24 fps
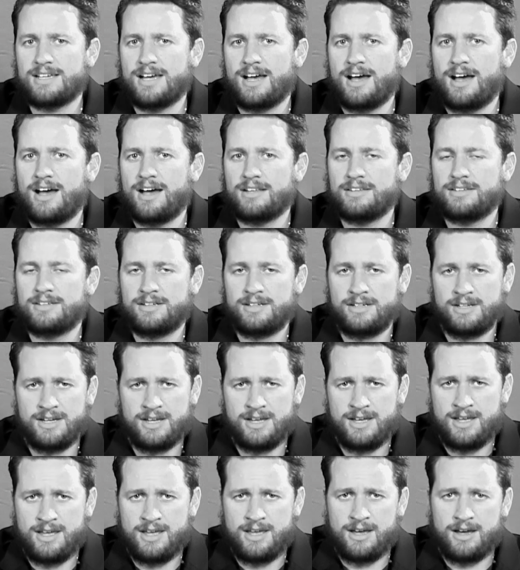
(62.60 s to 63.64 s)
hot.
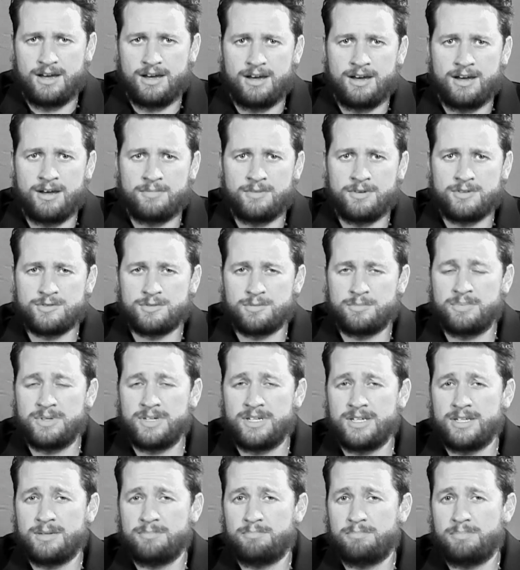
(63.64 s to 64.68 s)
Those would
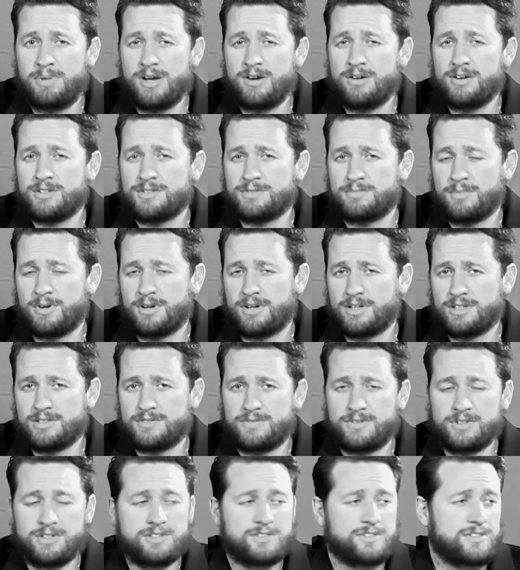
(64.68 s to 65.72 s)
be bearish markets
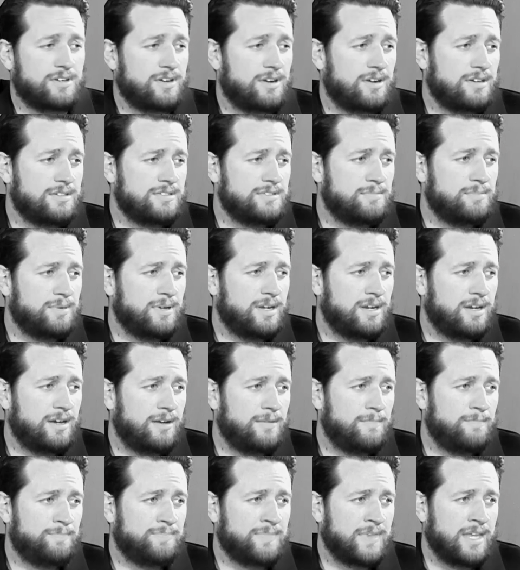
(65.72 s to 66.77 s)
for those cards. But
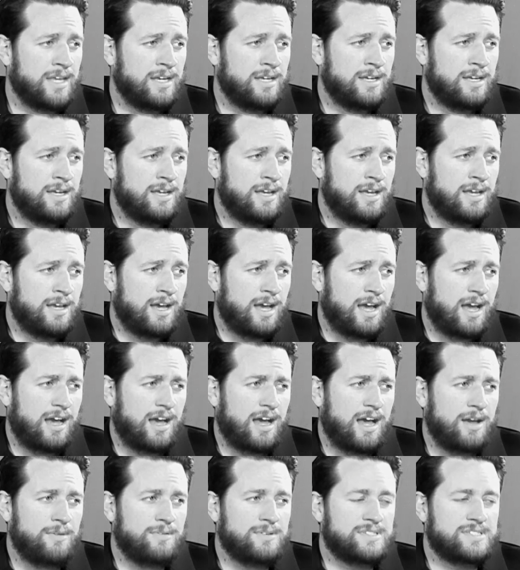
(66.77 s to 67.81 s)

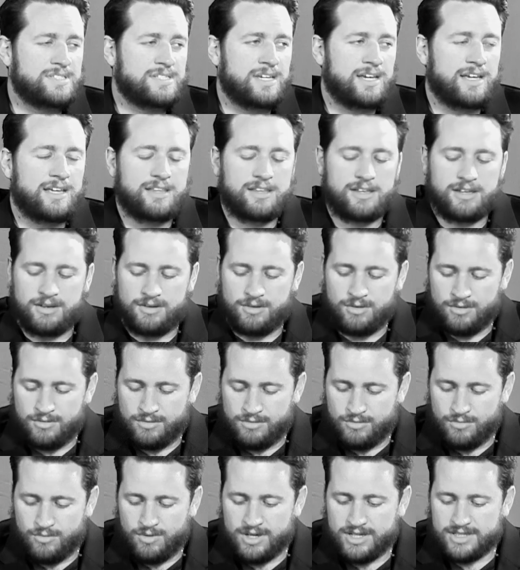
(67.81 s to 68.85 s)
I would say that
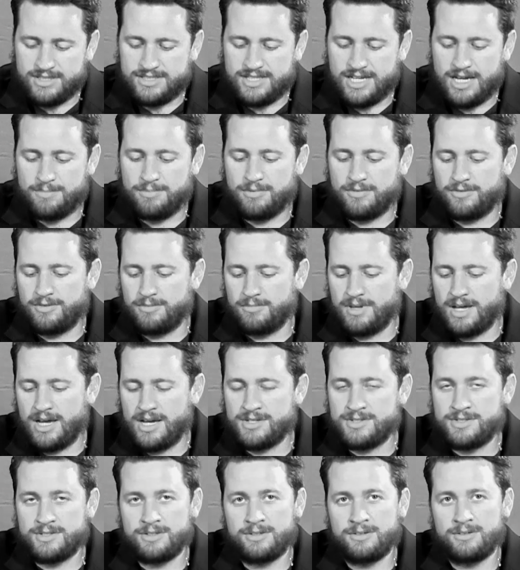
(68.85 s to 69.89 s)
one example from
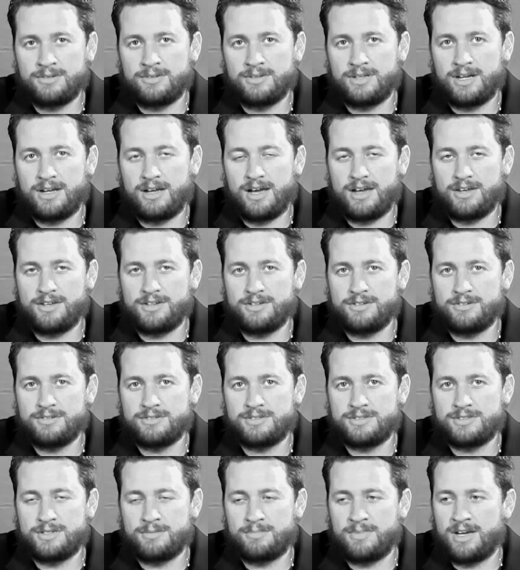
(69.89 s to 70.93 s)
last year that I
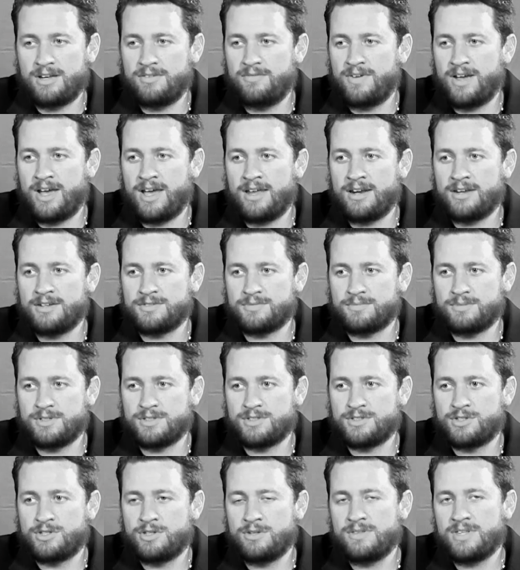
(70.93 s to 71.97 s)
used to my advantage
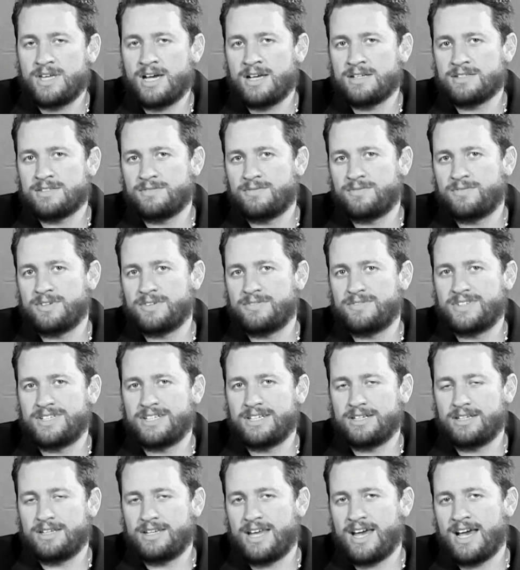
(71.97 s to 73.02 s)
was
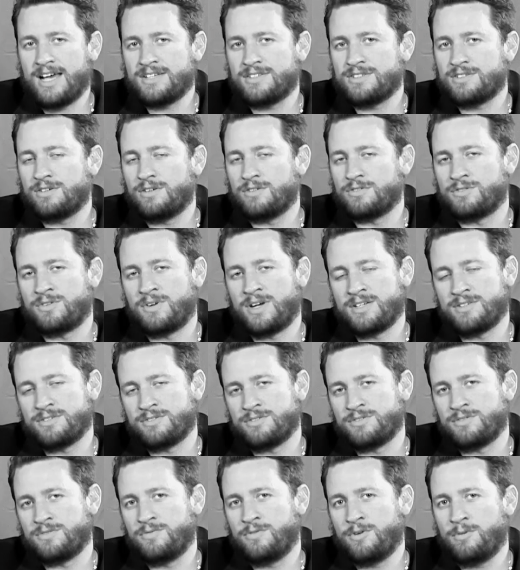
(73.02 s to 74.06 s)
2015 National
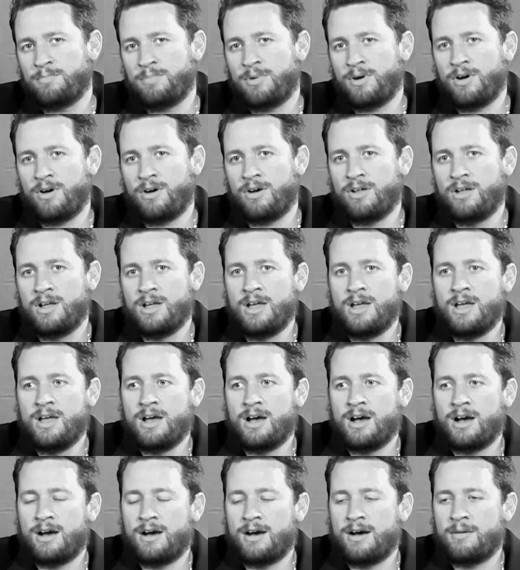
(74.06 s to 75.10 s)
Treasures football.
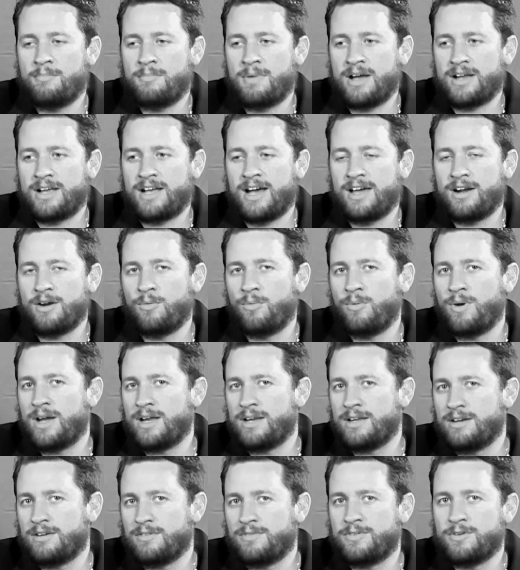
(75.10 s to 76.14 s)
I kind of
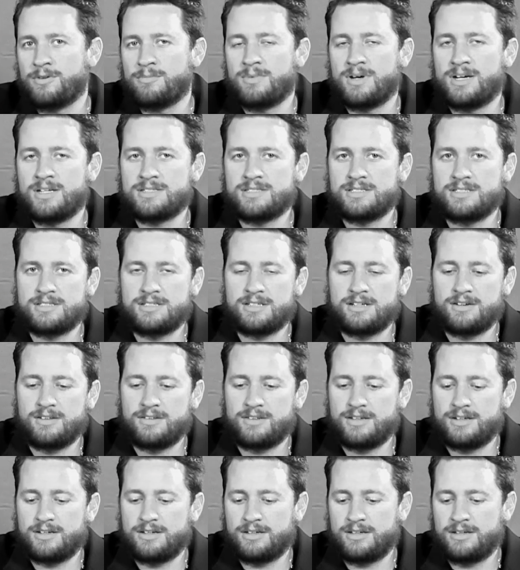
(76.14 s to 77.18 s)
waited a few months until
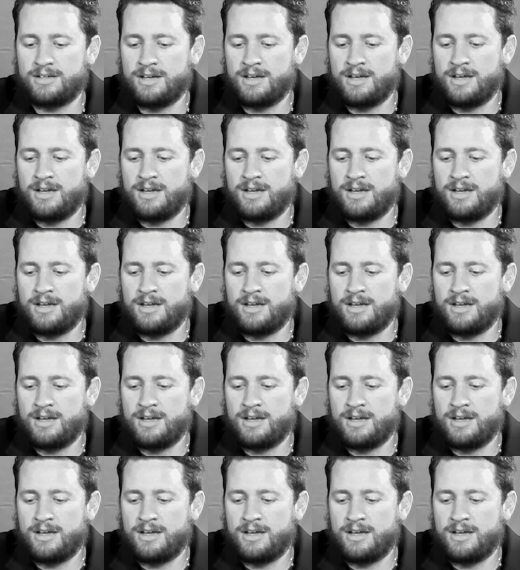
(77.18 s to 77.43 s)
the